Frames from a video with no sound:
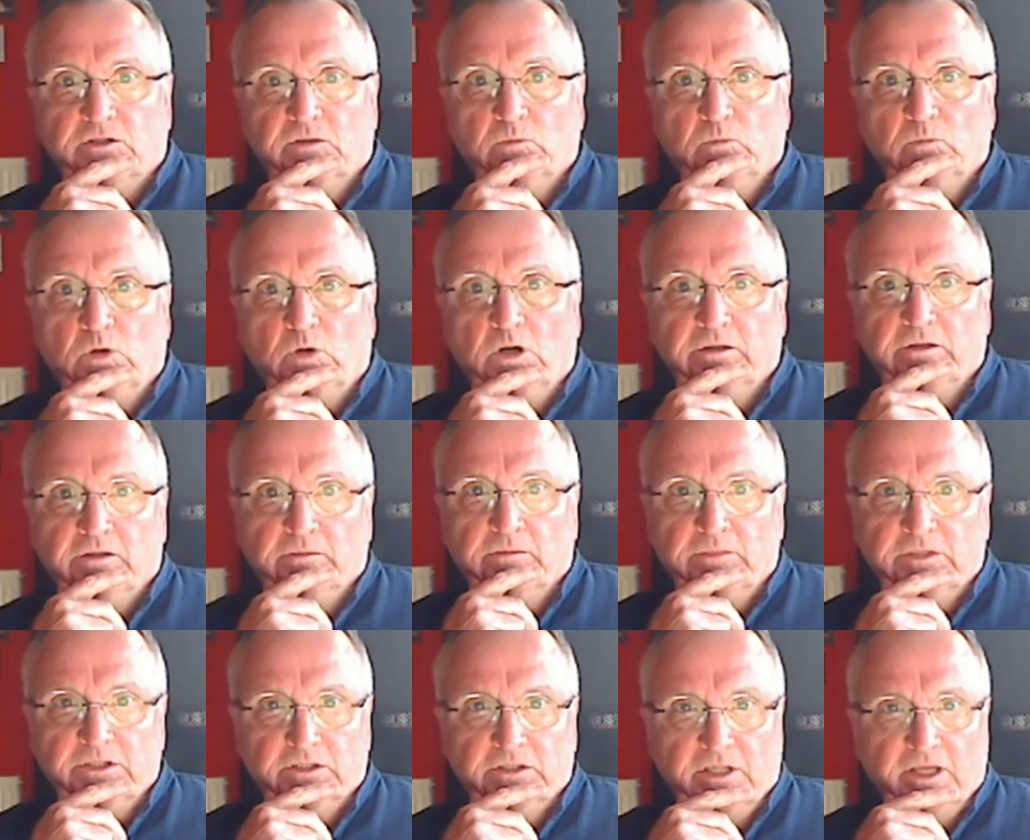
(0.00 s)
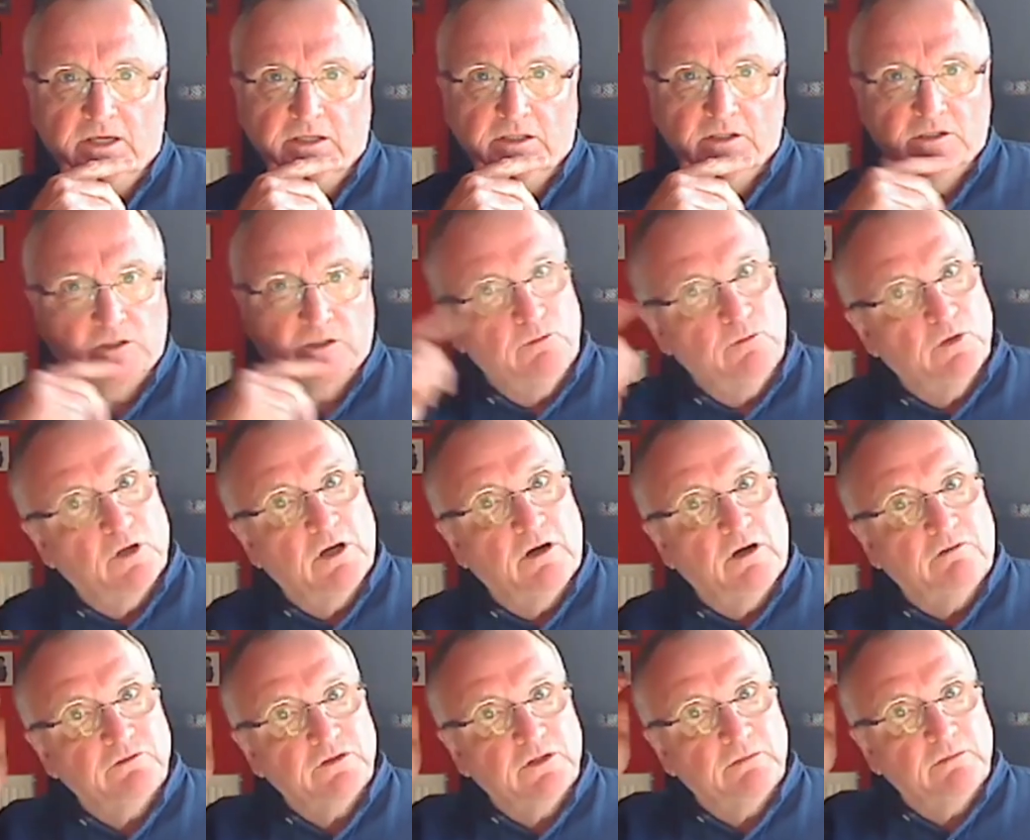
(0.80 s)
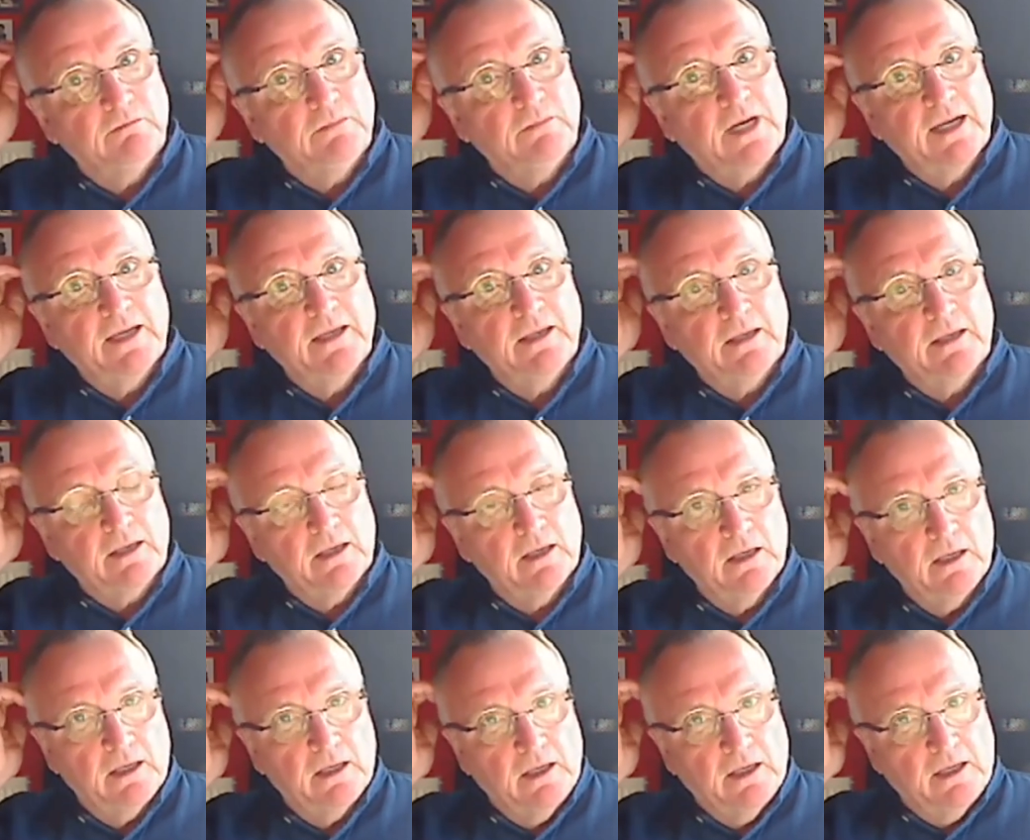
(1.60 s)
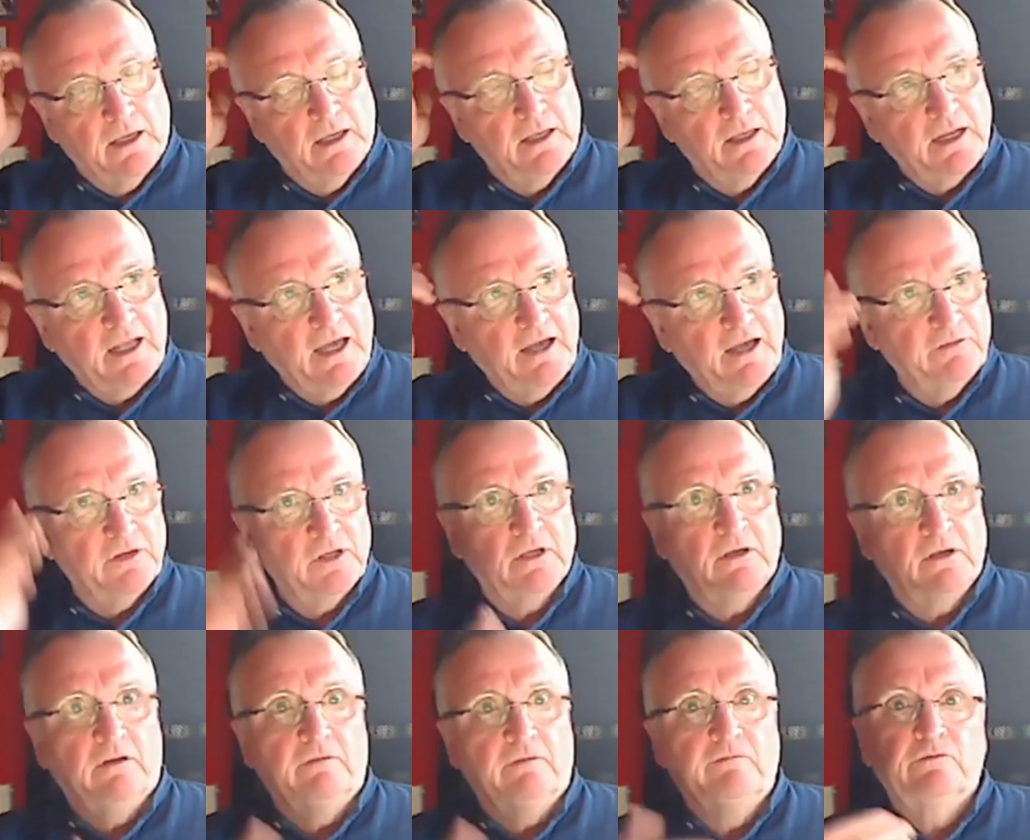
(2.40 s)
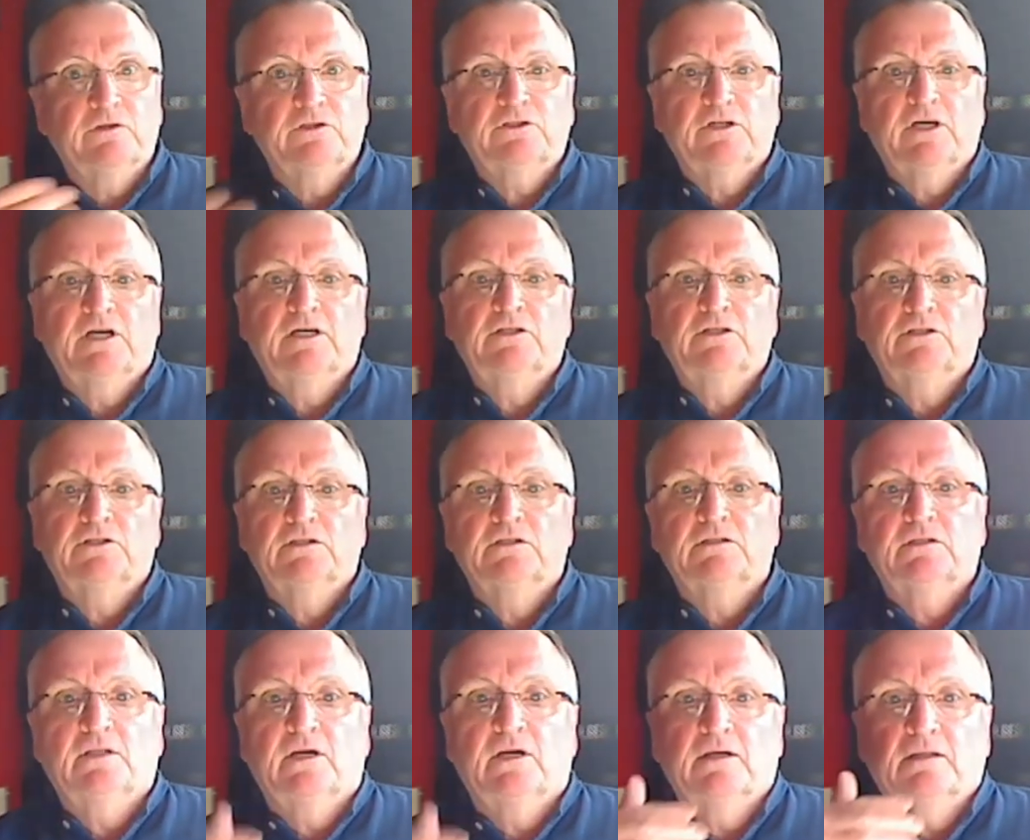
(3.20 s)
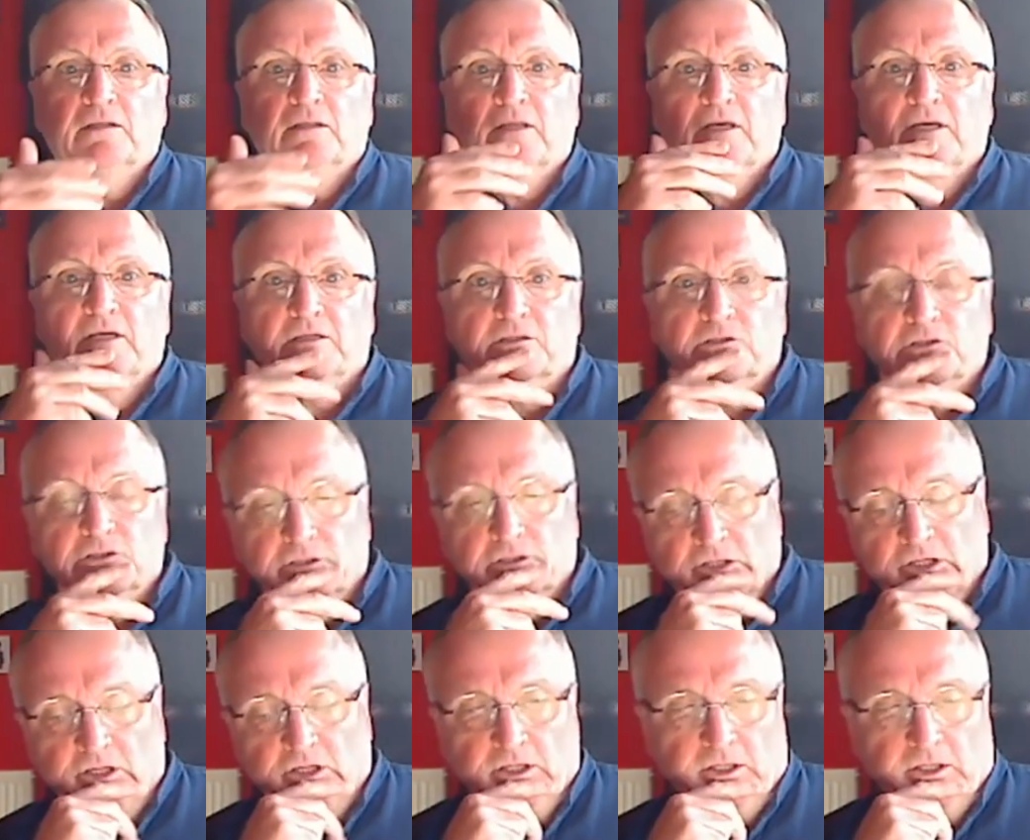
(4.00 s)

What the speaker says: And one of the mistakes that we often make in having conversations like this